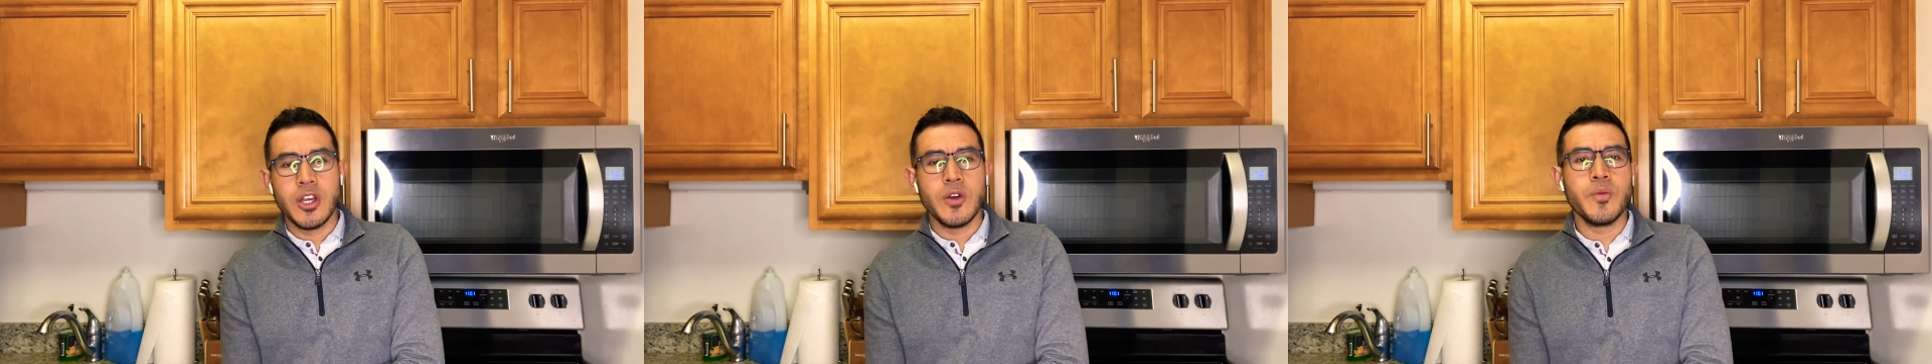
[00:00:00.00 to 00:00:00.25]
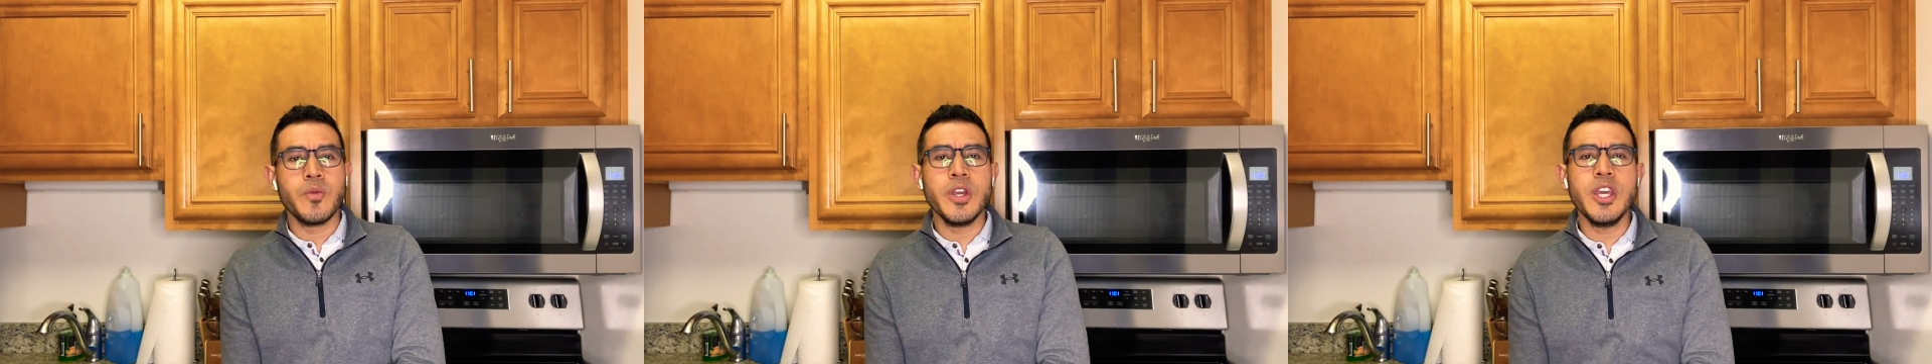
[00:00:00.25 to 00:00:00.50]

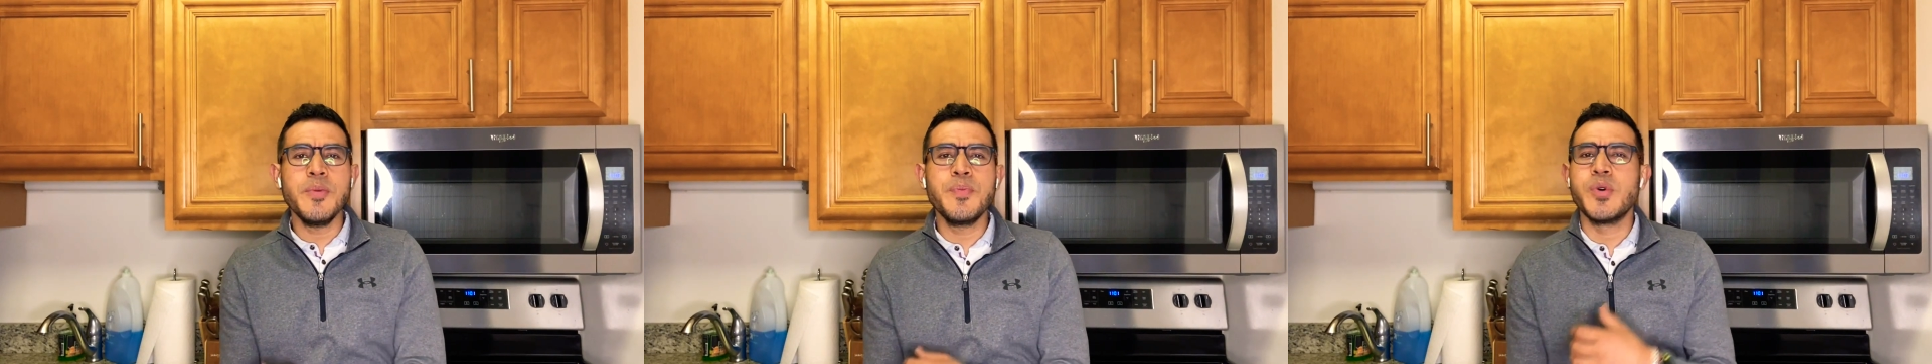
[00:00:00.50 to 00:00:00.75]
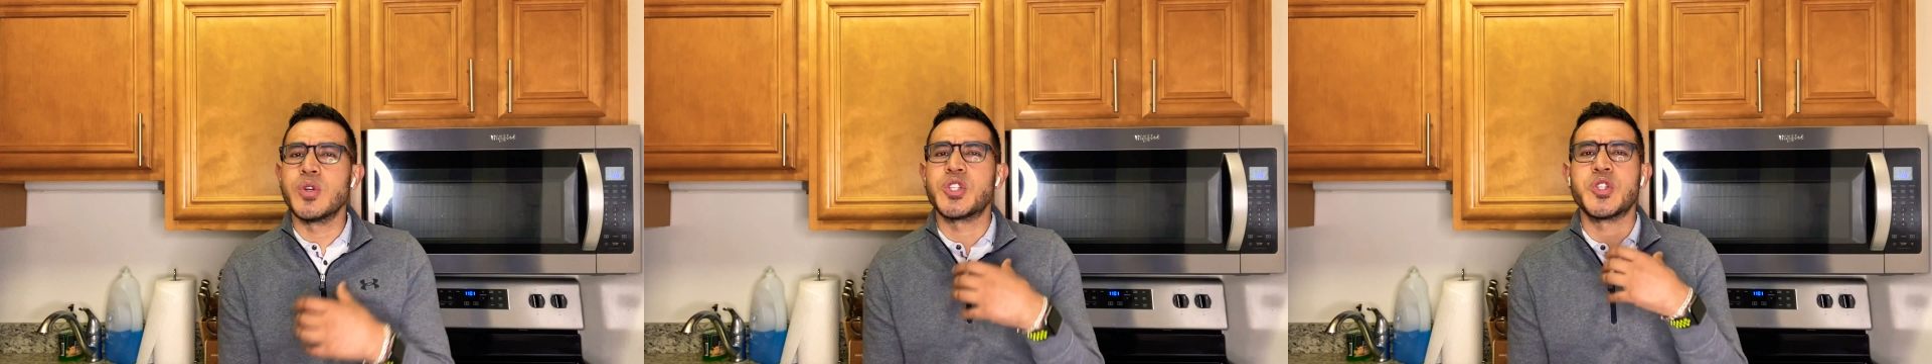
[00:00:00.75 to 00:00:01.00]
We
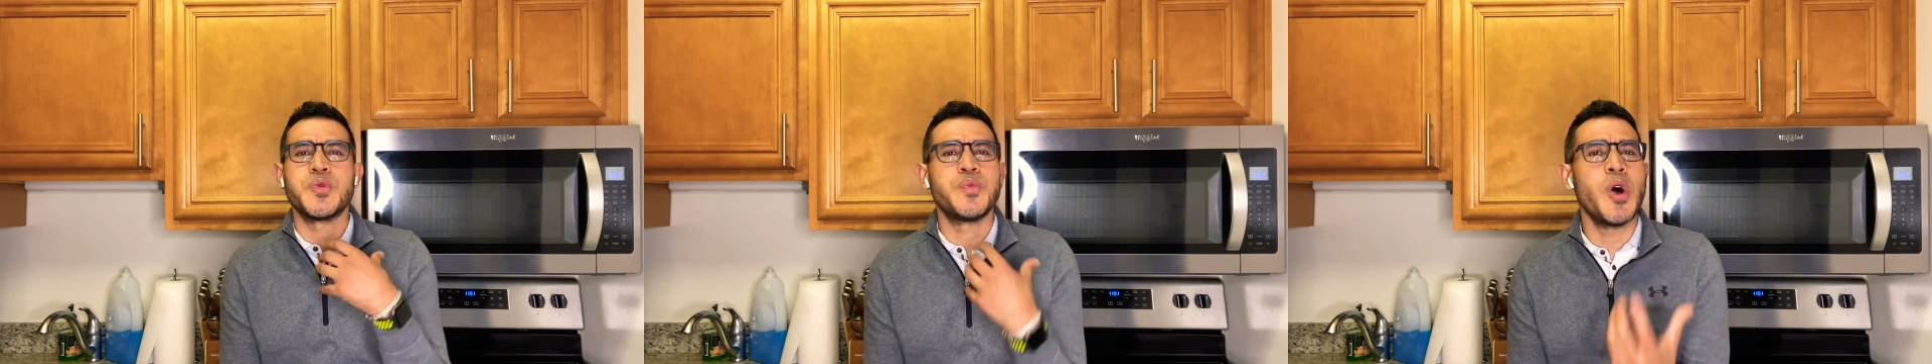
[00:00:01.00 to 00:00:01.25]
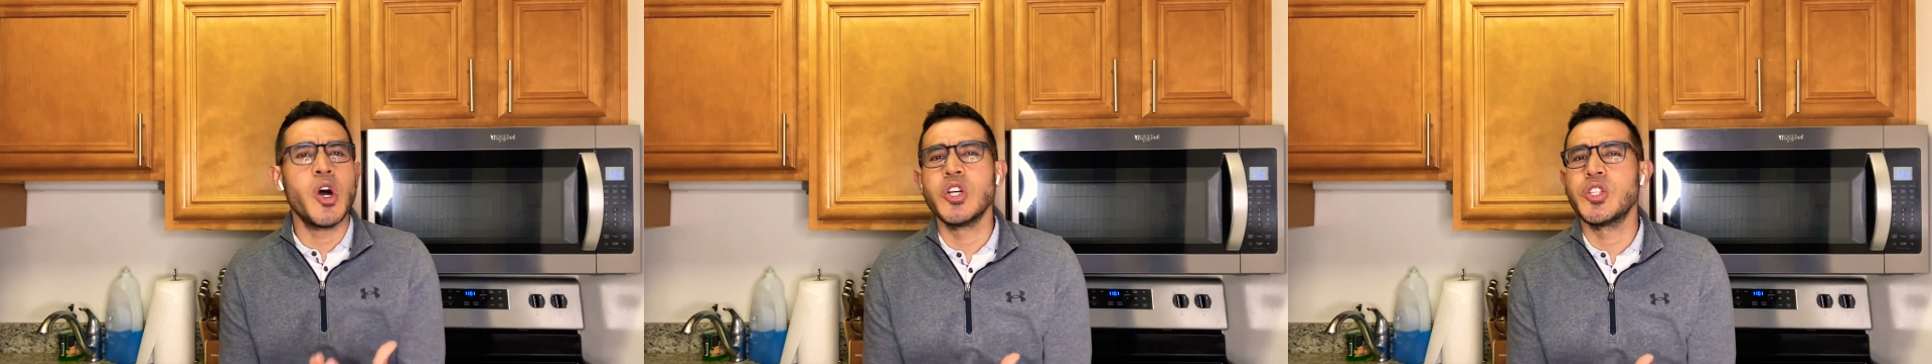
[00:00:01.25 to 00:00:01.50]

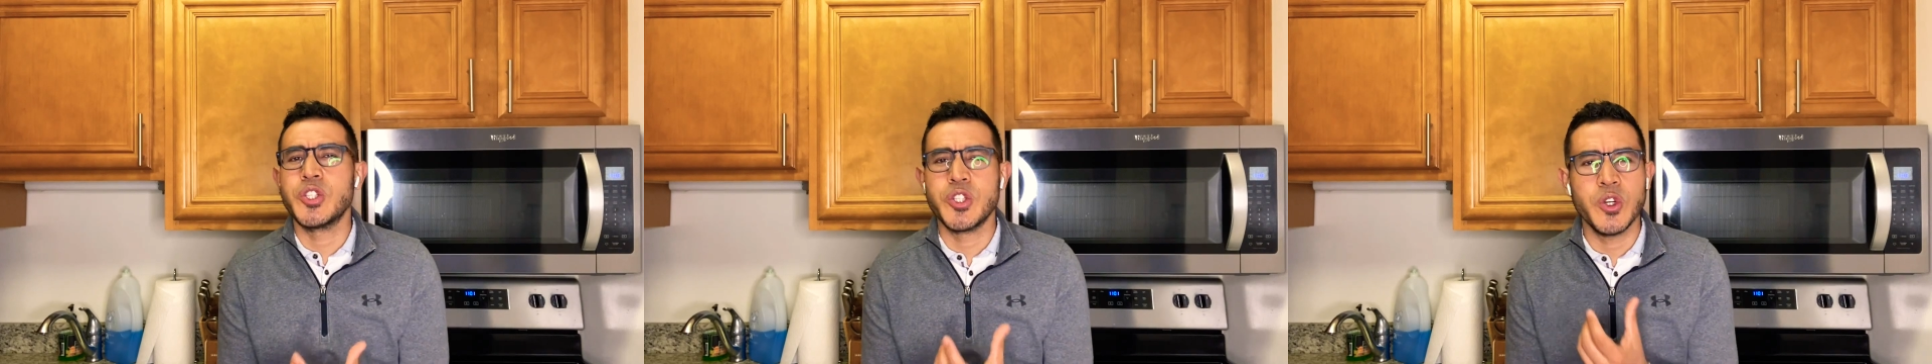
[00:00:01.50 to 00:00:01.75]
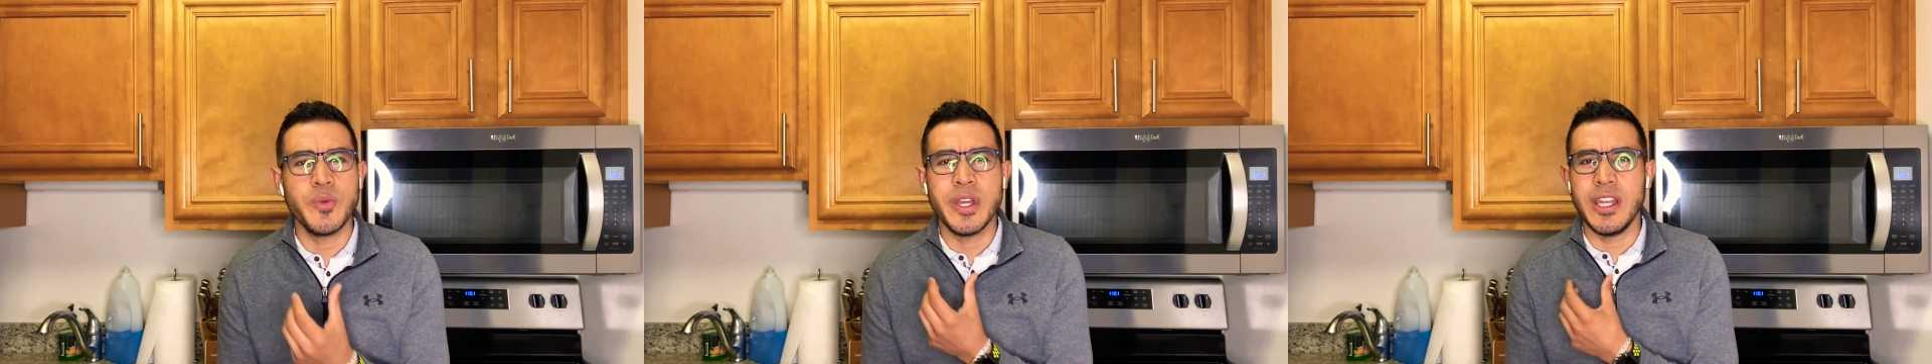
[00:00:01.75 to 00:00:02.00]
postpone
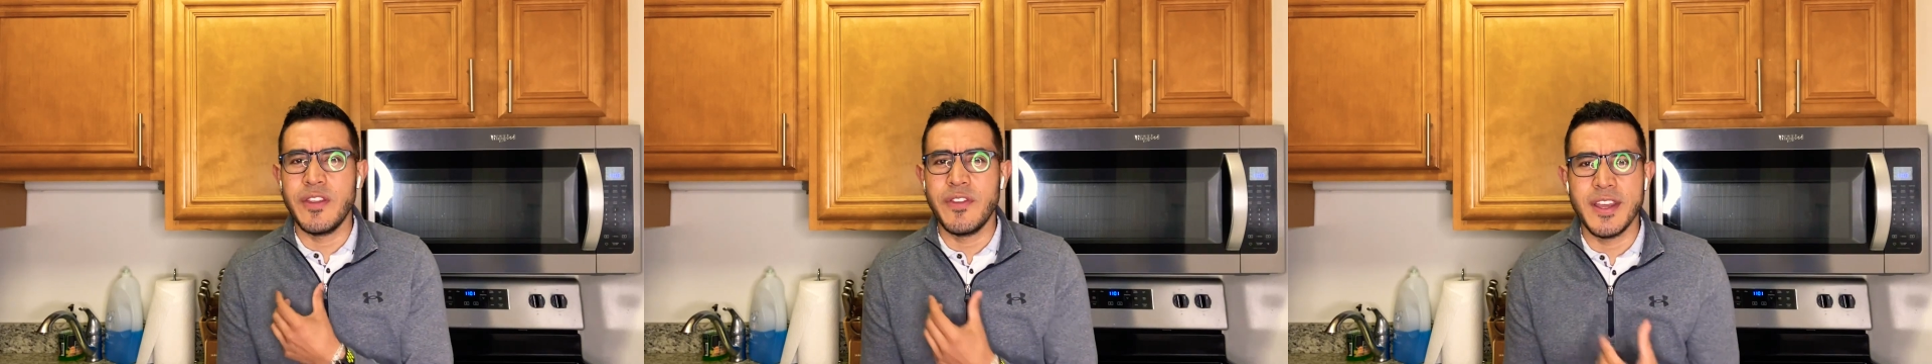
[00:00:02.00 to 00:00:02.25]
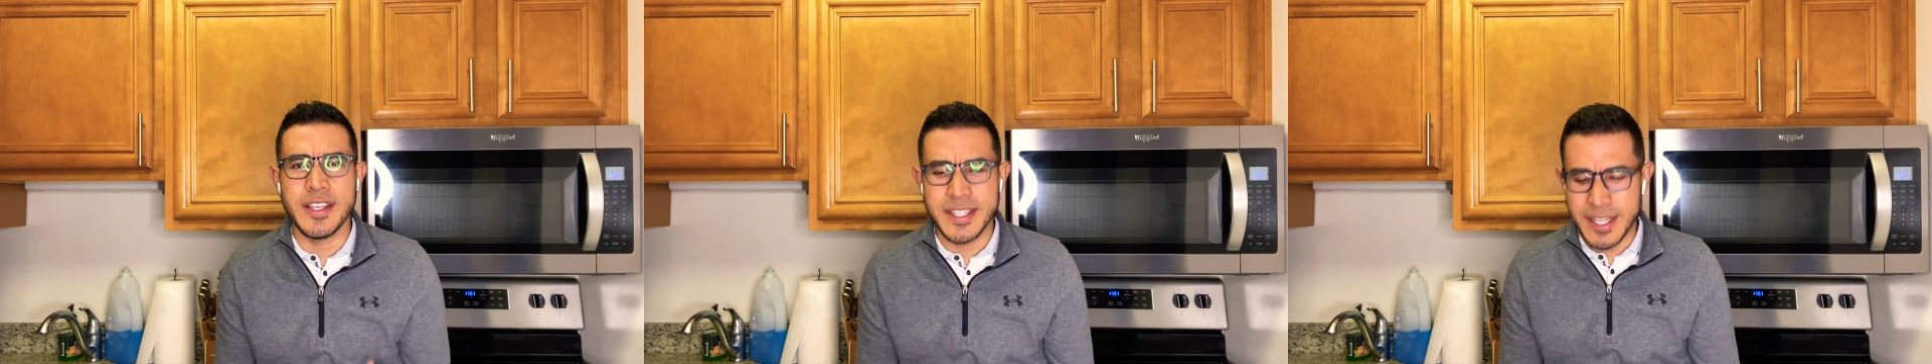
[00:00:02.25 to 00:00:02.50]
so many
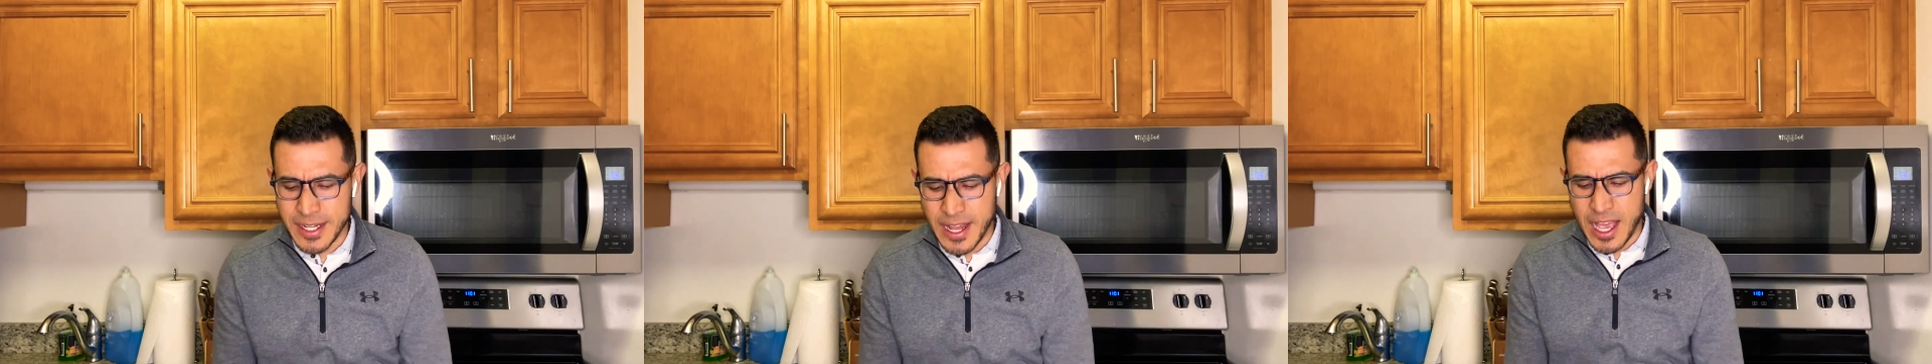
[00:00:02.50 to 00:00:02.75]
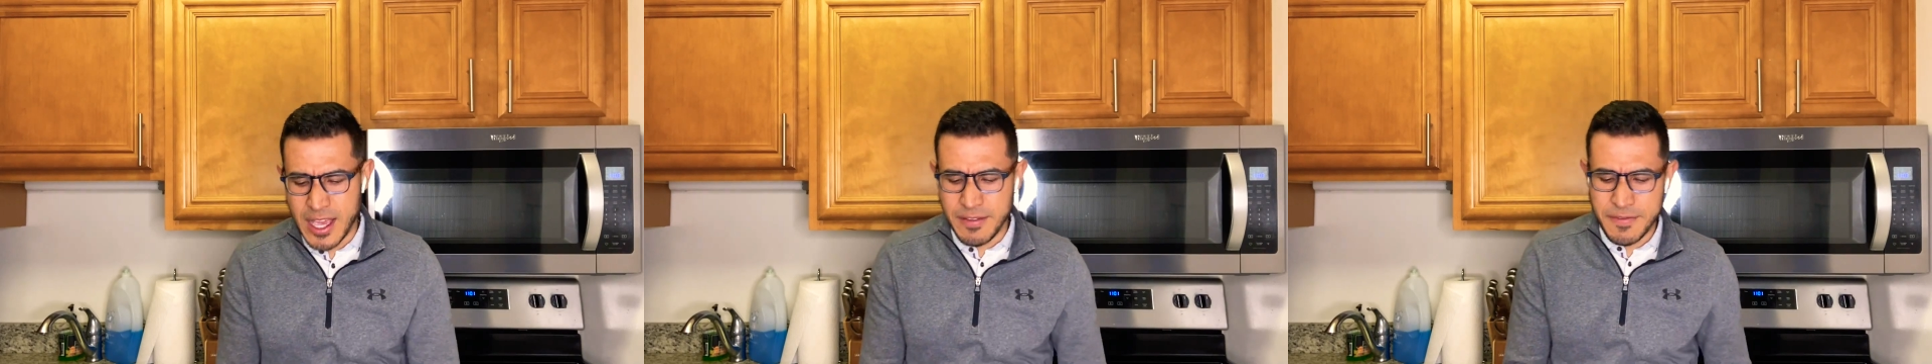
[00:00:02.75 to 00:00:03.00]
things in
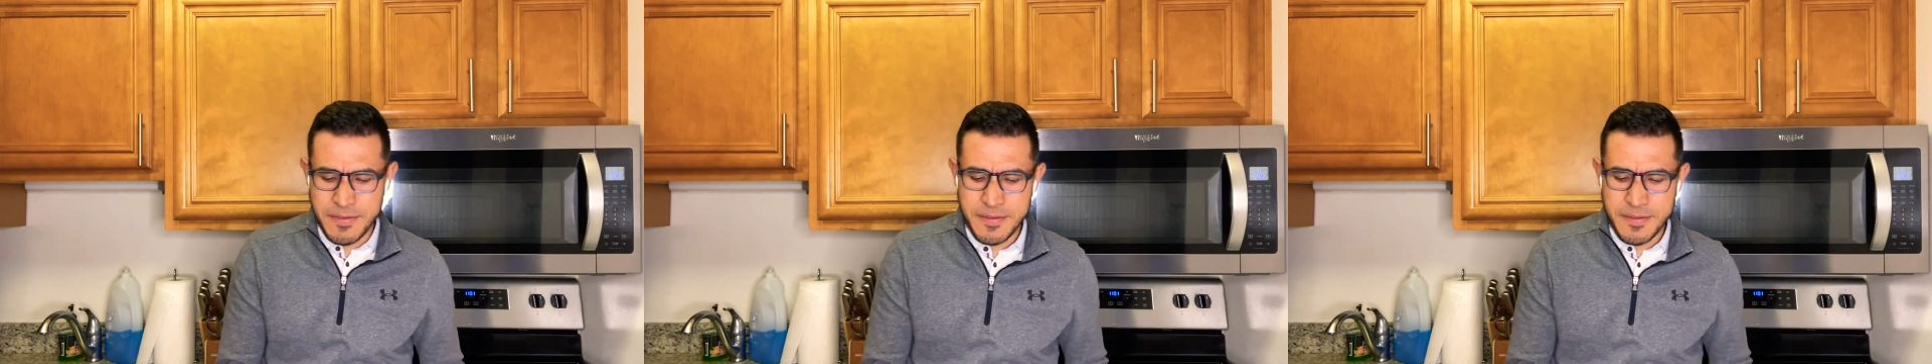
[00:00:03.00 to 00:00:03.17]
life.